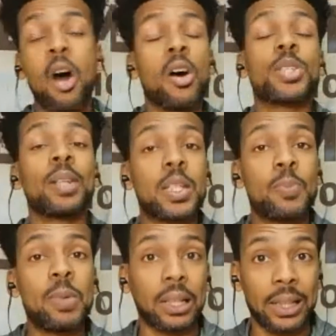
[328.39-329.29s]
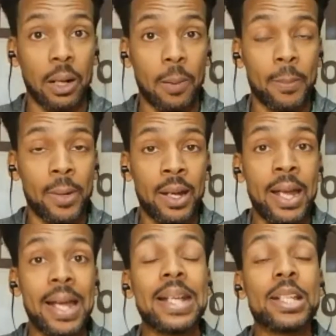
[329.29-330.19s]
Also, let's be clear,
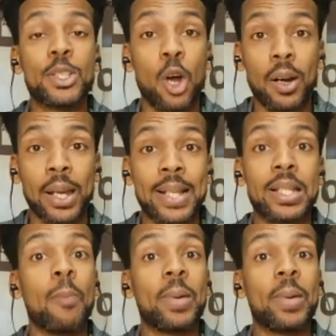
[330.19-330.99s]
his targets